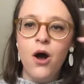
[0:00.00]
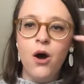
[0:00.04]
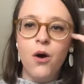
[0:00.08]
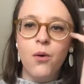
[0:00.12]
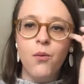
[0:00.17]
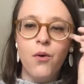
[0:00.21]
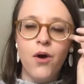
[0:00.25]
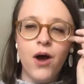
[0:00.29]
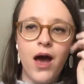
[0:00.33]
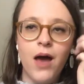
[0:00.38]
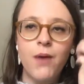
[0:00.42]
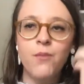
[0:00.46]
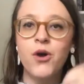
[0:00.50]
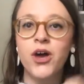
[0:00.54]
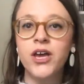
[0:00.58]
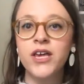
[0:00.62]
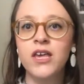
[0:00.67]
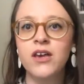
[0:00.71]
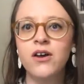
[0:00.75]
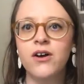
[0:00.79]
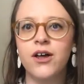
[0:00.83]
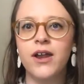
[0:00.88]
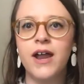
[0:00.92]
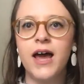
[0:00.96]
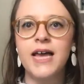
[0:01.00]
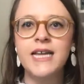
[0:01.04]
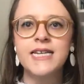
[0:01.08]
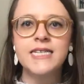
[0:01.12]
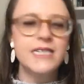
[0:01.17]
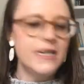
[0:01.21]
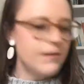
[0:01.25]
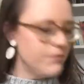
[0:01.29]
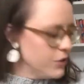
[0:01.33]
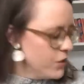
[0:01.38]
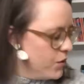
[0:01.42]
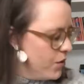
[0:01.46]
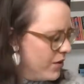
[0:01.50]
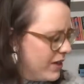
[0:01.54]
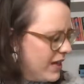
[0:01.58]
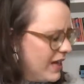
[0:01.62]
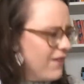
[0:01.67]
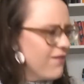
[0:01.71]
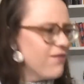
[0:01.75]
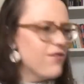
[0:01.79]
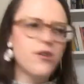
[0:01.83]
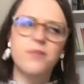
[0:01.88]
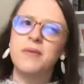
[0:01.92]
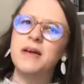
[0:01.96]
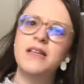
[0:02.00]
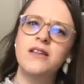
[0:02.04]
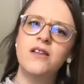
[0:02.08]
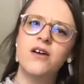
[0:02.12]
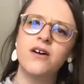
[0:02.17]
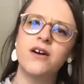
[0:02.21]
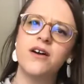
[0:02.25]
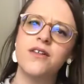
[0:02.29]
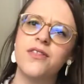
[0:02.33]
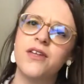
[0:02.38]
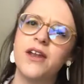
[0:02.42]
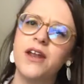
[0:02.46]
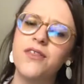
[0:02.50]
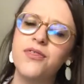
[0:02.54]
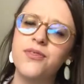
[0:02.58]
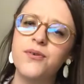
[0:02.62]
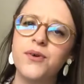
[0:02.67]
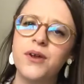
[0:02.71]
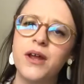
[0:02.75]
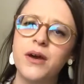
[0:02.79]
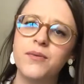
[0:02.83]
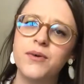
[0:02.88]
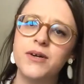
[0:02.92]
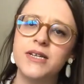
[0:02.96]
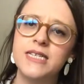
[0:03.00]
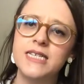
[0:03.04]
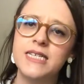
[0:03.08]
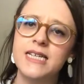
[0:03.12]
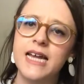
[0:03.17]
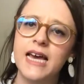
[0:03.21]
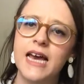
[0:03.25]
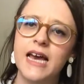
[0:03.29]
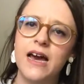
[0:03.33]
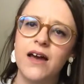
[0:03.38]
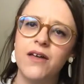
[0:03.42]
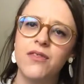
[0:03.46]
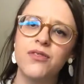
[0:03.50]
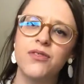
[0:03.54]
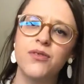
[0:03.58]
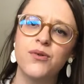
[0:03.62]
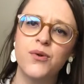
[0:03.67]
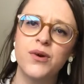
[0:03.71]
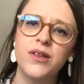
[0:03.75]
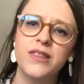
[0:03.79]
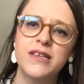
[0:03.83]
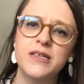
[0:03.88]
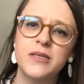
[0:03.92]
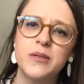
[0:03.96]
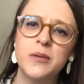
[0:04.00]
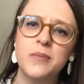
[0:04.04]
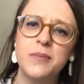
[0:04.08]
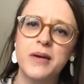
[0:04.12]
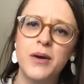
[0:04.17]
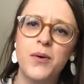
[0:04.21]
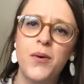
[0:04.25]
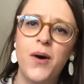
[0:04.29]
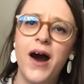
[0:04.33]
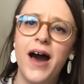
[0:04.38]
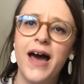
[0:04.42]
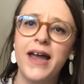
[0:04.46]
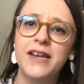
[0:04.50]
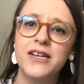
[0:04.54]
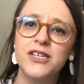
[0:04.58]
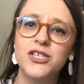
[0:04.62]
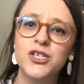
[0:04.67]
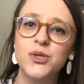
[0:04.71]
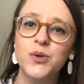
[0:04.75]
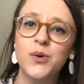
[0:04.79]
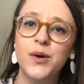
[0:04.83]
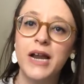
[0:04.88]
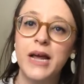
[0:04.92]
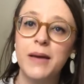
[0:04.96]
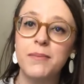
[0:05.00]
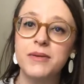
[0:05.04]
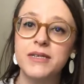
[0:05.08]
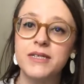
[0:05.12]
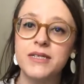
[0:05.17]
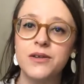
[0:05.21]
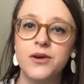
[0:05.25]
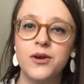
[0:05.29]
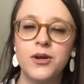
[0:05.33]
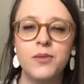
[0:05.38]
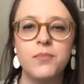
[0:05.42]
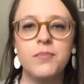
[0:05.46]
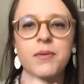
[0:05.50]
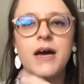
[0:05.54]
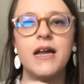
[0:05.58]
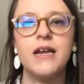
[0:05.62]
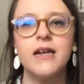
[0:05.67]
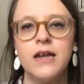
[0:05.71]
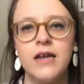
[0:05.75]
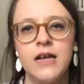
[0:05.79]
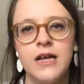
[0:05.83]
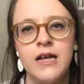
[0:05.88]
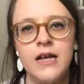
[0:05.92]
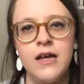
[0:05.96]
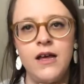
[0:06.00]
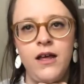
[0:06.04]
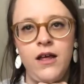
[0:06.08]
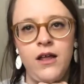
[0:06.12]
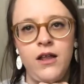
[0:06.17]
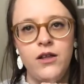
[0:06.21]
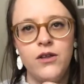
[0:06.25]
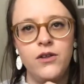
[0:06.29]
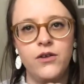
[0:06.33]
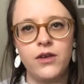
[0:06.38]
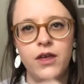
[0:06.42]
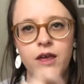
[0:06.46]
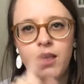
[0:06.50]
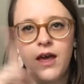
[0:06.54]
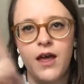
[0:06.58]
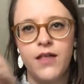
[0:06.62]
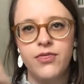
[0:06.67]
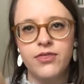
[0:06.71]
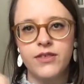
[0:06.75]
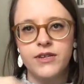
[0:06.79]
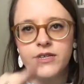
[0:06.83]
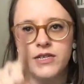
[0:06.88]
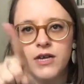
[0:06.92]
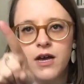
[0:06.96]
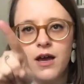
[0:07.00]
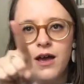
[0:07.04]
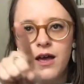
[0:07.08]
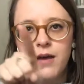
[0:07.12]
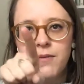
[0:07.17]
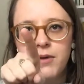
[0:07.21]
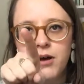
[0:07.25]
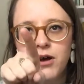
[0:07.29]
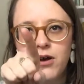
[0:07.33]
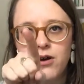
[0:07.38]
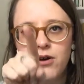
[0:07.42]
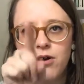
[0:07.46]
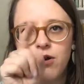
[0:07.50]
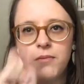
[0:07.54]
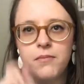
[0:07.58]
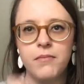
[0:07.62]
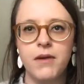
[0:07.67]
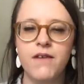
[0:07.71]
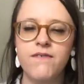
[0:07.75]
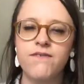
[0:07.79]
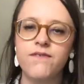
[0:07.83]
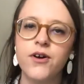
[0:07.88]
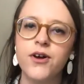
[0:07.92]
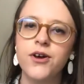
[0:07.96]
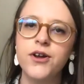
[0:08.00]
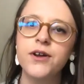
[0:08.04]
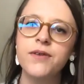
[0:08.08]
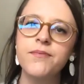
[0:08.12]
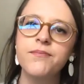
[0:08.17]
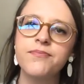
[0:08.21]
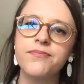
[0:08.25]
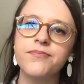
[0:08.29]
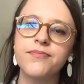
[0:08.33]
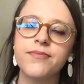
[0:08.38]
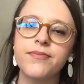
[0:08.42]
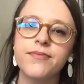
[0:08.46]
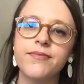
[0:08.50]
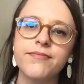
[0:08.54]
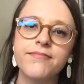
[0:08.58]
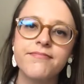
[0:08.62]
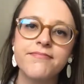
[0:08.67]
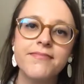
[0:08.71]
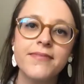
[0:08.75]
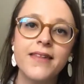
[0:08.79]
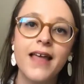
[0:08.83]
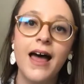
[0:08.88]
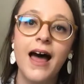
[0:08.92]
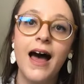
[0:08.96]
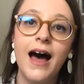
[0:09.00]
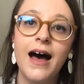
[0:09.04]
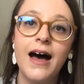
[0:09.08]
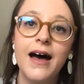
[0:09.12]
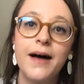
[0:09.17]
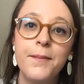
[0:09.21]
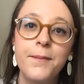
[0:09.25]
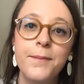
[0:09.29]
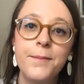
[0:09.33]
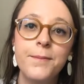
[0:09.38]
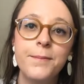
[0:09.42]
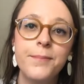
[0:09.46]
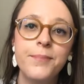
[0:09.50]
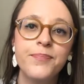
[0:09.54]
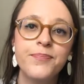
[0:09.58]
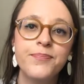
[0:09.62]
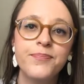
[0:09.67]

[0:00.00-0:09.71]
what I'm working on. I ended up talking for a bit longer than I thought I would today. I thought this would be quite a short episode, but looking at the timer on my phone,